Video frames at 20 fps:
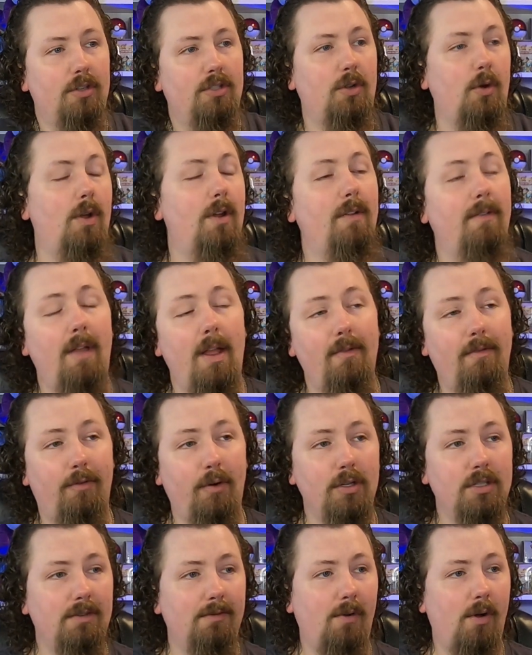So
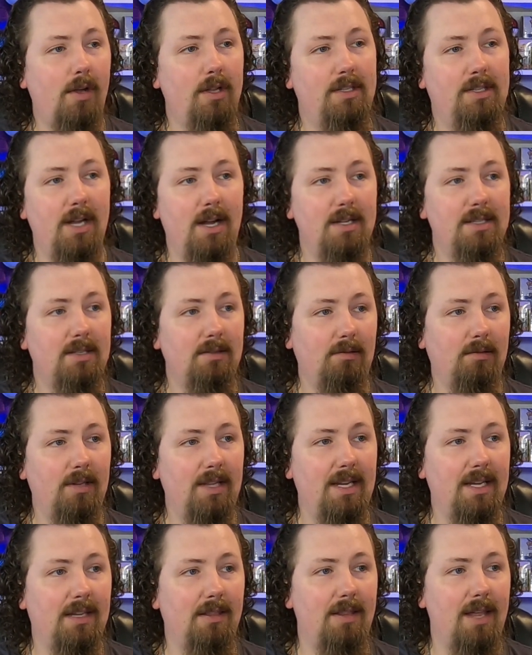first of all, it does
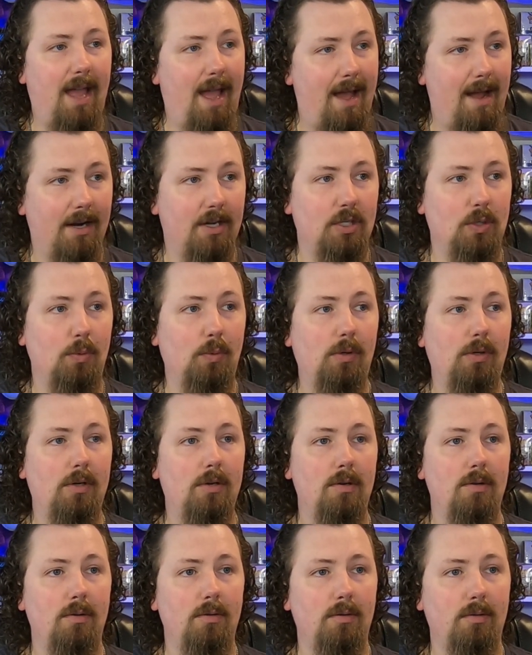link the
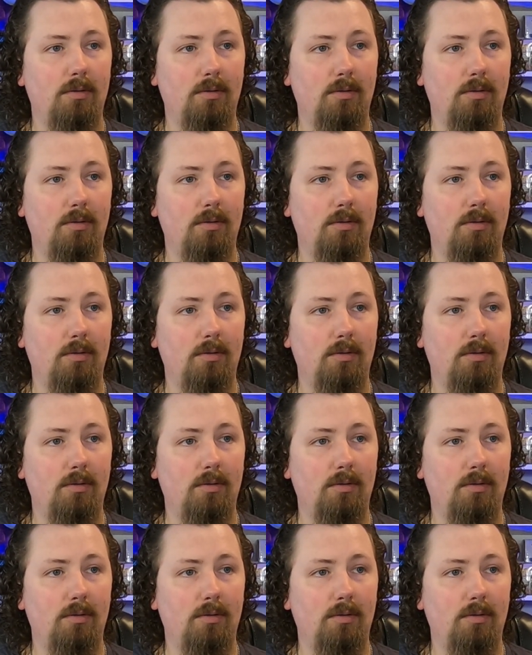actual